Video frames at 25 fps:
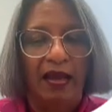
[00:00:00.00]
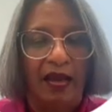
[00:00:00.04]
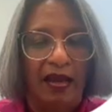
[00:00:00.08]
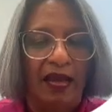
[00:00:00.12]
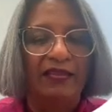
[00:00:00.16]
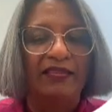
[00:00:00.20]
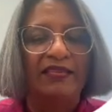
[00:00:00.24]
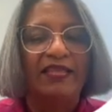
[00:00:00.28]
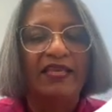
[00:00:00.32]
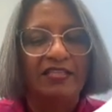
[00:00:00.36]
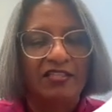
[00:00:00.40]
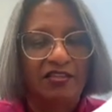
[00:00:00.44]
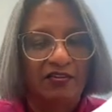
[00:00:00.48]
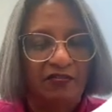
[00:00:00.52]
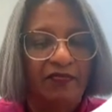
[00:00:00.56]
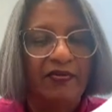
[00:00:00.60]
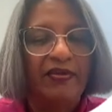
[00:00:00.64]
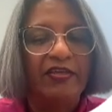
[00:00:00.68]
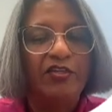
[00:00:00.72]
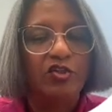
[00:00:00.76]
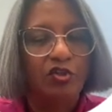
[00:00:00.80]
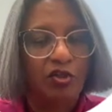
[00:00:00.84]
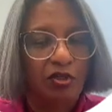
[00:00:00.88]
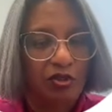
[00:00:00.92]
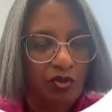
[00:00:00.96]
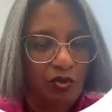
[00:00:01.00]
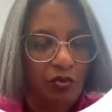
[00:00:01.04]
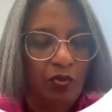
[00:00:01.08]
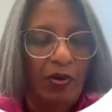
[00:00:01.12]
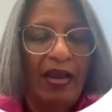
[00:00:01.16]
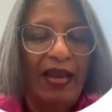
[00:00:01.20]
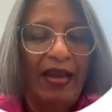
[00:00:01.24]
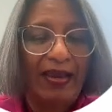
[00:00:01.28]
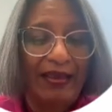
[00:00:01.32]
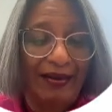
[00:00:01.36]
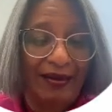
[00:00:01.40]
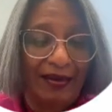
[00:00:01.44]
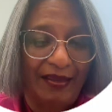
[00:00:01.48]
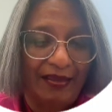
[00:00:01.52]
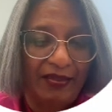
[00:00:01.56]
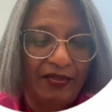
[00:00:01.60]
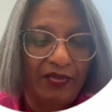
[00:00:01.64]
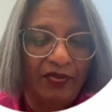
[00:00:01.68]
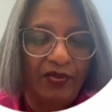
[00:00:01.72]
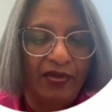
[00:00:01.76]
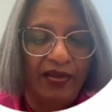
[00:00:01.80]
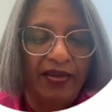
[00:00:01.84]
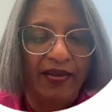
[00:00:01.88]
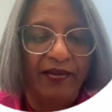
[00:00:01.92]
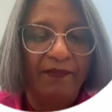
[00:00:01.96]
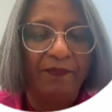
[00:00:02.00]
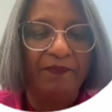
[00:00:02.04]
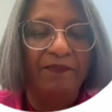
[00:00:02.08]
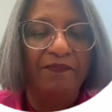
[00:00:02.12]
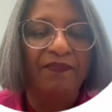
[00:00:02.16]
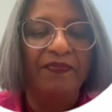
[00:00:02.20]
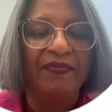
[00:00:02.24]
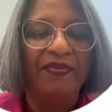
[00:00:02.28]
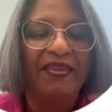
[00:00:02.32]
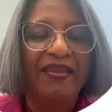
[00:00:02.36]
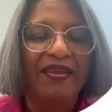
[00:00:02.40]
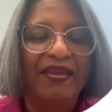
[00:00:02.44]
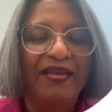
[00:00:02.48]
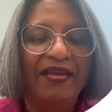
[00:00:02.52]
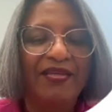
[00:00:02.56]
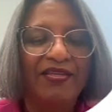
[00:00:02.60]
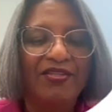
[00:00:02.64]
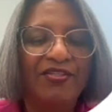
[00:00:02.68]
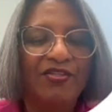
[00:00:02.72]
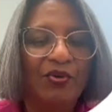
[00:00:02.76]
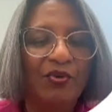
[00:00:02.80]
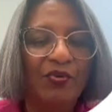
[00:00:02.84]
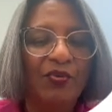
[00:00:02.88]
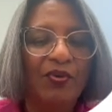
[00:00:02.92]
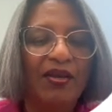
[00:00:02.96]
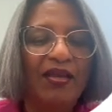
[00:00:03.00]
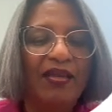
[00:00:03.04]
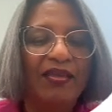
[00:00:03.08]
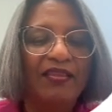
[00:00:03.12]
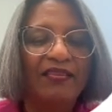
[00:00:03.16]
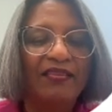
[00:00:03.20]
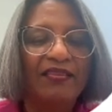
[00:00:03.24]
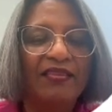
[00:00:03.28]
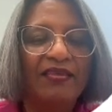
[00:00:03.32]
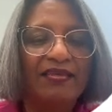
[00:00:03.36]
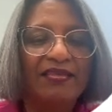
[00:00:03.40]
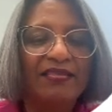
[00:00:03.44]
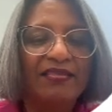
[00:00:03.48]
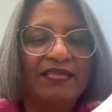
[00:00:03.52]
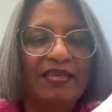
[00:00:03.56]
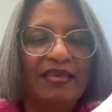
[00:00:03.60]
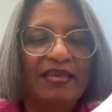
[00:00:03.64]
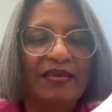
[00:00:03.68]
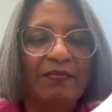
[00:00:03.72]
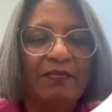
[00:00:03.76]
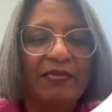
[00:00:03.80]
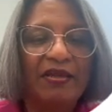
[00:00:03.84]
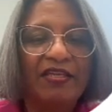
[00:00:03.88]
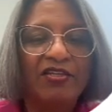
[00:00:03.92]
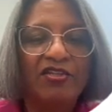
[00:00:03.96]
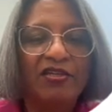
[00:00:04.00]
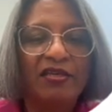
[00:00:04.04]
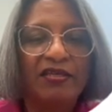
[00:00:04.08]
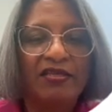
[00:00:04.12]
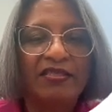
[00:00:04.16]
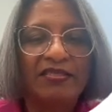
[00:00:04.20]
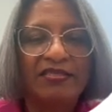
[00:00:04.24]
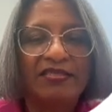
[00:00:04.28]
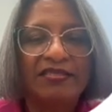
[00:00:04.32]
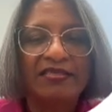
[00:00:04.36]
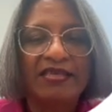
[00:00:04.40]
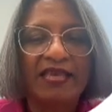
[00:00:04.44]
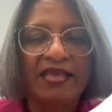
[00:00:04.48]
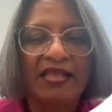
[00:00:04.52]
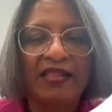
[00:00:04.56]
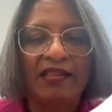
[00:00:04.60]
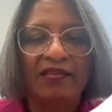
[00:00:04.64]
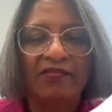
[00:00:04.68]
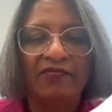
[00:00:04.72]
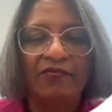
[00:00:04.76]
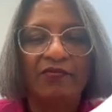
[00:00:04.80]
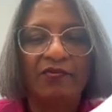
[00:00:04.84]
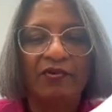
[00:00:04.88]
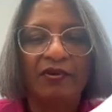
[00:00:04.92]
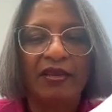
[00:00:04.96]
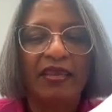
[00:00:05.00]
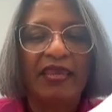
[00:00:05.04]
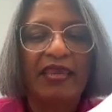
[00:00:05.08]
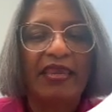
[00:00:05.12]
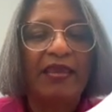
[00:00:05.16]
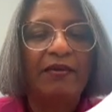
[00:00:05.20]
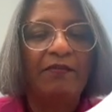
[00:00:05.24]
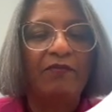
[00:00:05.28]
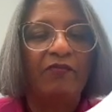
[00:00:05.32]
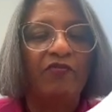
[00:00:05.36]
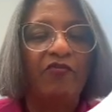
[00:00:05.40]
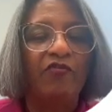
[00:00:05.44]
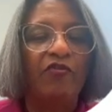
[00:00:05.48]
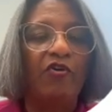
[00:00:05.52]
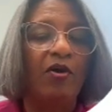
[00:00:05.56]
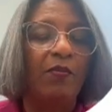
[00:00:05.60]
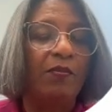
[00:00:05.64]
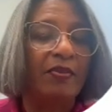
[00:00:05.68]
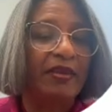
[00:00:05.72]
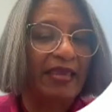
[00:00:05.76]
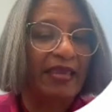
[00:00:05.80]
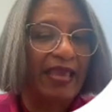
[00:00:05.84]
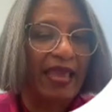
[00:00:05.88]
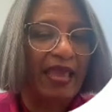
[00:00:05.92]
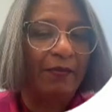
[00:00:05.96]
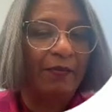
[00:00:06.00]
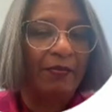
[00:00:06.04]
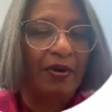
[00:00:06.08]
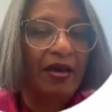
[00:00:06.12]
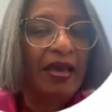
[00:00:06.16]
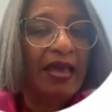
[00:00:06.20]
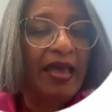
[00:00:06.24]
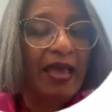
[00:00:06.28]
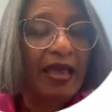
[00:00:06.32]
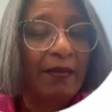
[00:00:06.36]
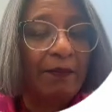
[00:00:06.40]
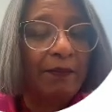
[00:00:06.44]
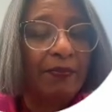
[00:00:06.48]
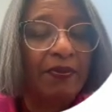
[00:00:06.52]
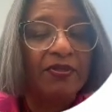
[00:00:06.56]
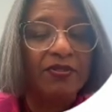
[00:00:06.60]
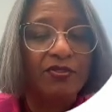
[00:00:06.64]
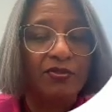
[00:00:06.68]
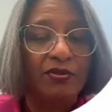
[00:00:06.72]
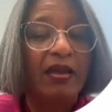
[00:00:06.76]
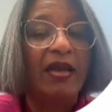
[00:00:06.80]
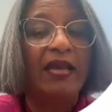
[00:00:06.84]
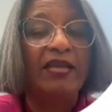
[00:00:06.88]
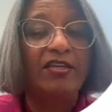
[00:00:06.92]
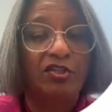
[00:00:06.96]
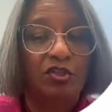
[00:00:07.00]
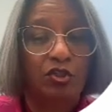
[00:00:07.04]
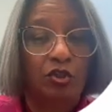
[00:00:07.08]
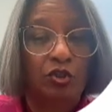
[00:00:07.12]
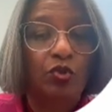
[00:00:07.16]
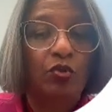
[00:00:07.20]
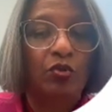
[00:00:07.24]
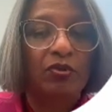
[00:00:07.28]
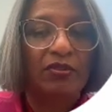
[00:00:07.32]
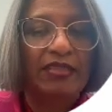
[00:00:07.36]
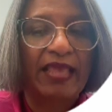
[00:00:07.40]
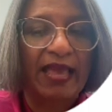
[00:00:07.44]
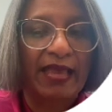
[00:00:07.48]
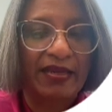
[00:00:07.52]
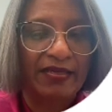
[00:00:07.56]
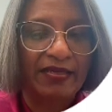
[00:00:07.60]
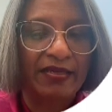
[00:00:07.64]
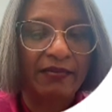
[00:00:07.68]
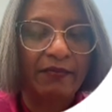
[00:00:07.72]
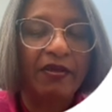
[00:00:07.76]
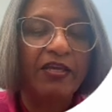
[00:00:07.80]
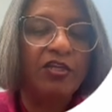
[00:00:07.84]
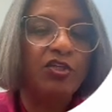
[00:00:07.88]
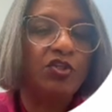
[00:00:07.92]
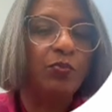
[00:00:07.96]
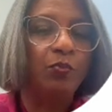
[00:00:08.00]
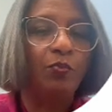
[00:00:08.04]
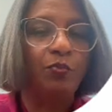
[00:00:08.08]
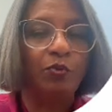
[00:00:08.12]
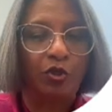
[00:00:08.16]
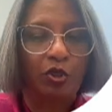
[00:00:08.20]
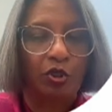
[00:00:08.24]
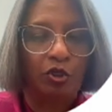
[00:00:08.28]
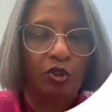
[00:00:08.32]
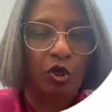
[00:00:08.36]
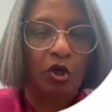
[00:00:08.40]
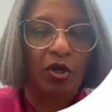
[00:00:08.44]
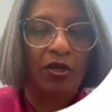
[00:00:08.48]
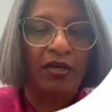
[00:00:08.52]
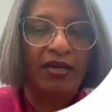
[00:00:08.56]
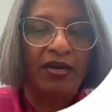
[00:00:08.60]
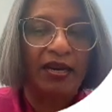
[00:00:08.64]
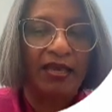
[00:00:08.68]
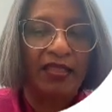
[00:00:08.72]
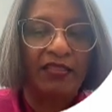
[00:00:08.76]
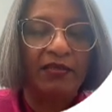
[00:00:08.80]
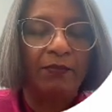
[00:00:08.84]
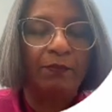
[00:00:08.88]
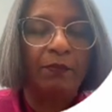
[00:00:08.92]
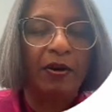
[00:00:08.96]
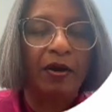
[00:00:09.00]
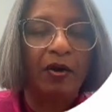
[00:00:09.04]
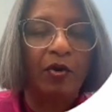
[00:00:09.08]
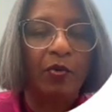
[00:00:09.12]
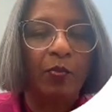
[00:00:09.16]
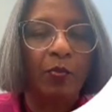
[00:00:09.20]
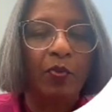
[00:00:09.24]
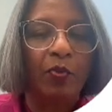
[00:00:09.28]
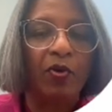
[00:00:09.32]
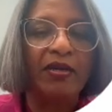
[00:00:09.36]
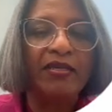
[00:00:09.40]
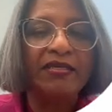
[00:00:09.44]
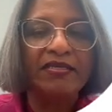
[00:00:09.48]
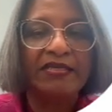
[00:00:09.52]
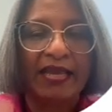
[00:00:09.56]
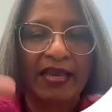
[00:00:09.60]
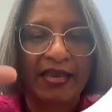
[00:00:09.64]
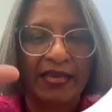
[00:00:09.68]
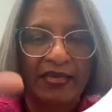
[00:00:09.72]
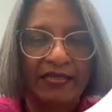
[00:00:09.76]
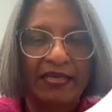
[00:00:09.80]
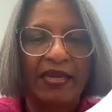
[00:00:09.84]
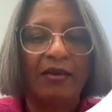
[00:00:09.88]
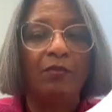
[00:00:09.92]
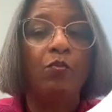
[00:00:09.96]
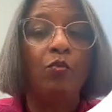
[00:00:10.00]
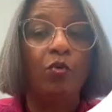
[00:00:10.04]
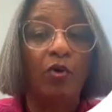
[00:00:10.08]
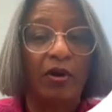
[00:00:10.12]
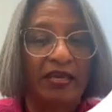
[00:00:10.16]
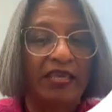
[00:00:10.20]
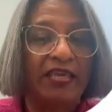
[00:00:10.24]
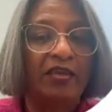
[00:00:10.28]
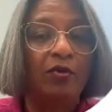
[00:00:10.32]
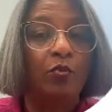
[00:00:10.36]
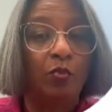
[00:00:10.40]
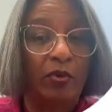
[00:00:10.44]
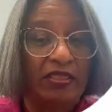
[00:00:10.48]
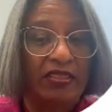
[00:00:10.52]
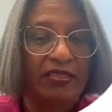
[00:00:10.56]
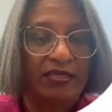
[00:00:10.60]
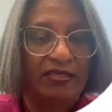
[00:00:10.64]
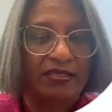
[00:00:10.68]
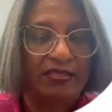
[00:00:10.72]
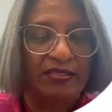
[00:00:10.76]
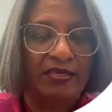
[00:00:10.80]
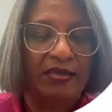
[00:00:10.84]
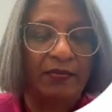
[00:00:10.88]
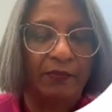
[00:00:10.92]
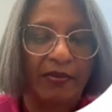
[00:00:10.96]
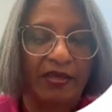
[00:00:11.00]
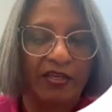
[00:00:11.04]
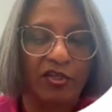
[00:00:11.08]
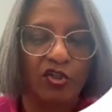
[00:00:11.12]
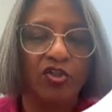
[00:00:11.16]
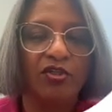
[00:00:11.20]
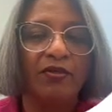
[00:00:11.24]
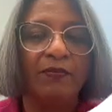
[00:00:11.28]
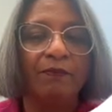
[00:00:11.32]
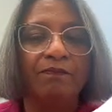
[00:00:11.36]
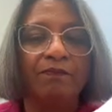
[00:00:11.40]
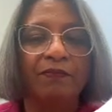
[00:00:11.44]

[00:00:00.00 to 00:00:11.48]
There's a feature to highlight, okay? So this image itself came from Gamma app. So I just took that image, put it on another PowerPoint, and I'm working with this image.